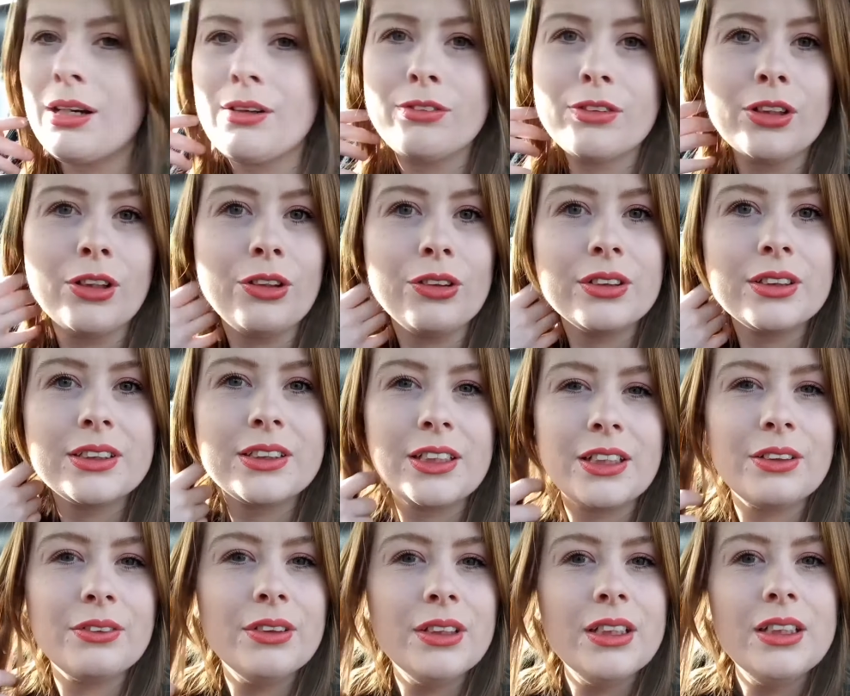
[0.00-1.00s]
o'clock.
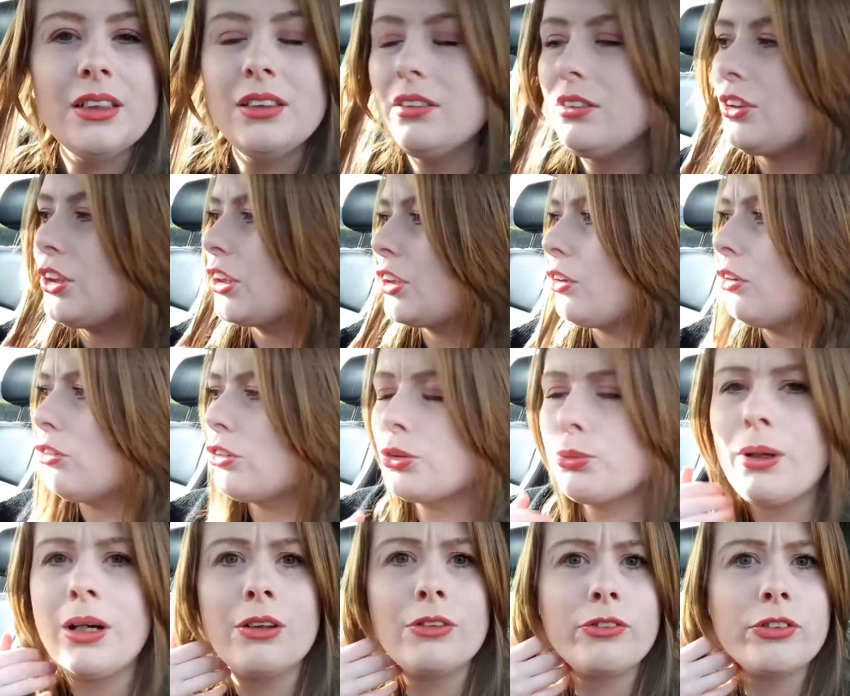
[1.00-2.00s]
So just gone
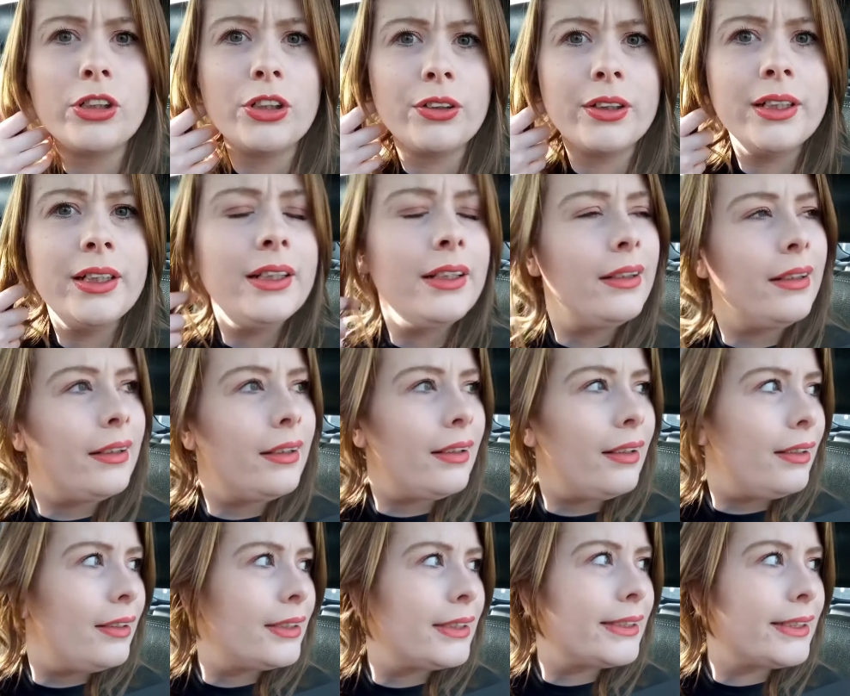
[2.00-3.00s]
12, sorry.
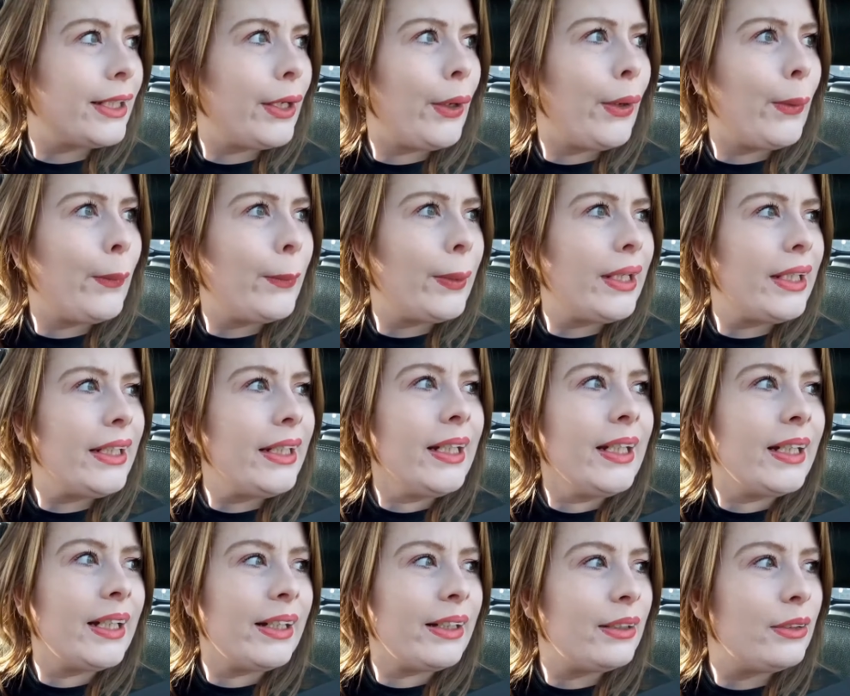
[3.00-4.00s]
So
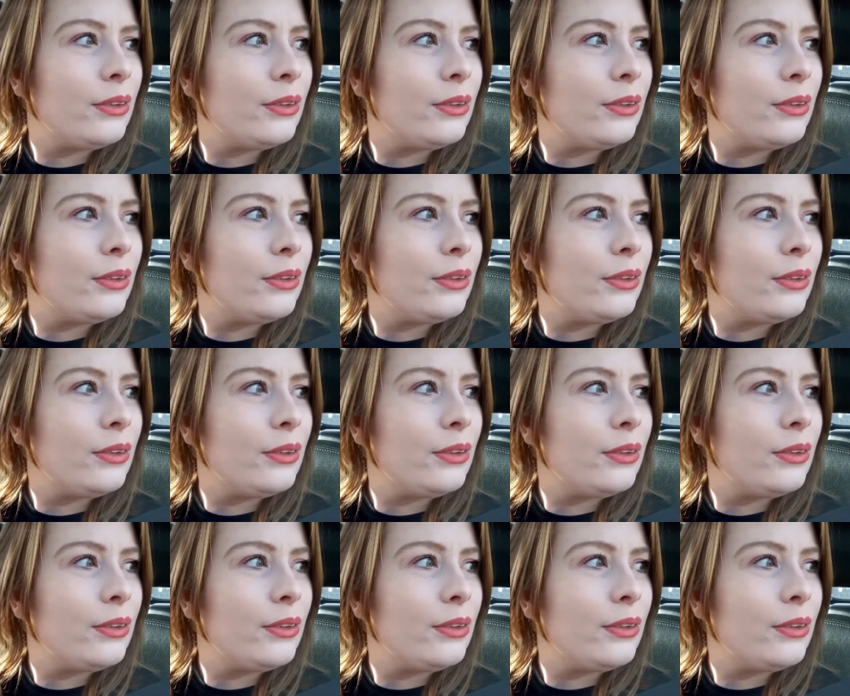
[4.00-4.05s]
yeah.